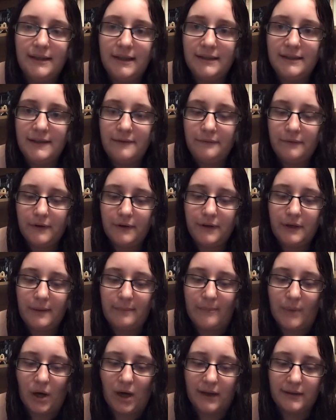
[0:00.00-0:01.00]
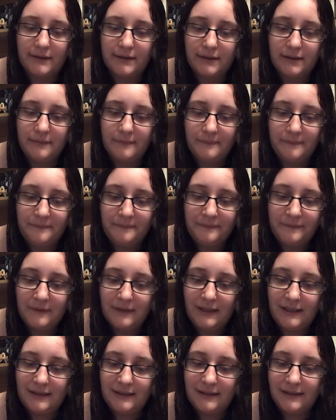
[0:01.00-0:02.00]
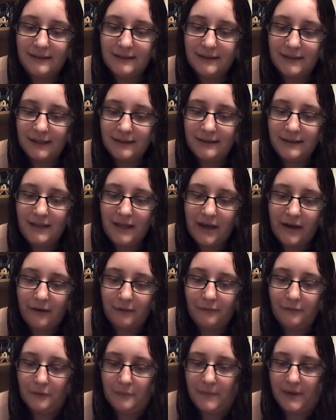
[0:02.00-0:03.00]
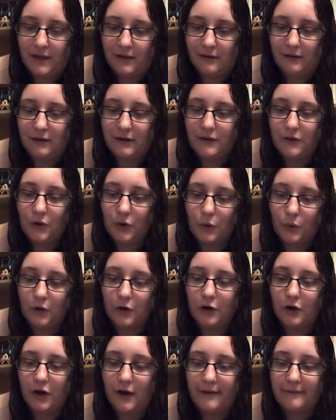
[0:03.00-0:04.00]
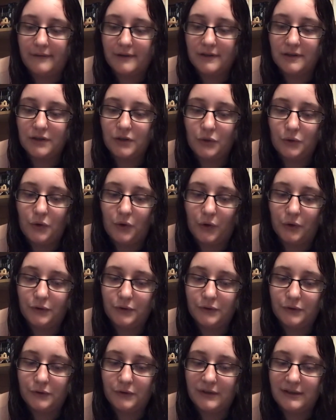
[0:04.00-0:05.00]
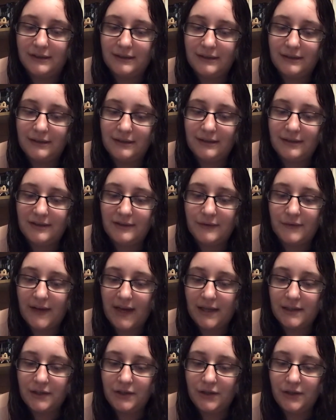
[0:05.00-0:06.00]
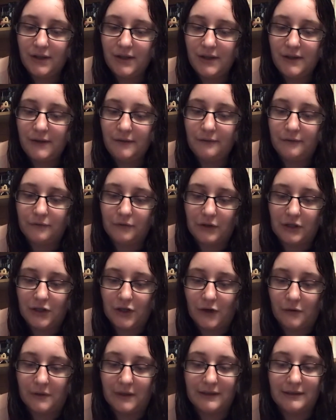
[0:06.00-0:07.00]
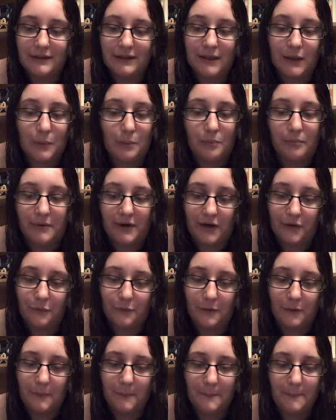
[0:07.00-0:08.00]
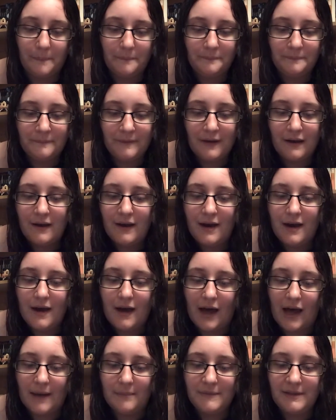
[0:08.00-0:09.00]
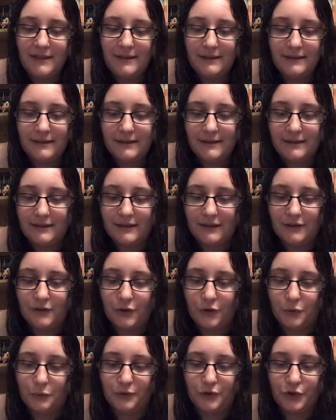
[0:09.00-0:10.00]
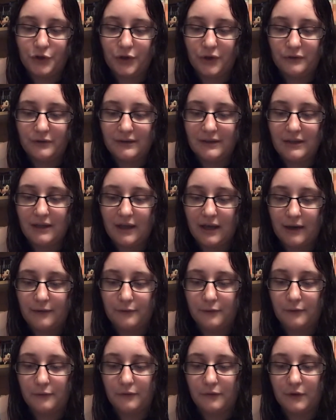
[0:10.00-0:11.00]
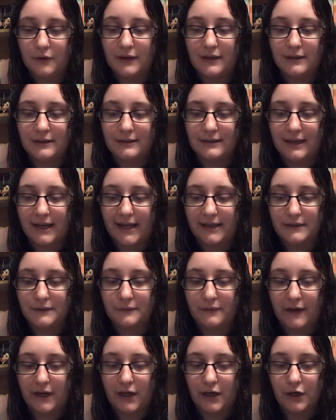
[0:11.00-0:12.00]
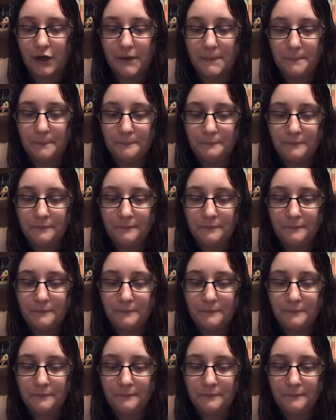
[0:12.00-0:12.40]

Sexy Filthy Boss. He's the sexy alpha male in the corner office who goes through assistants faster than the free donuts in the break room. I'm the assistant who was chosen to cover for his last fire.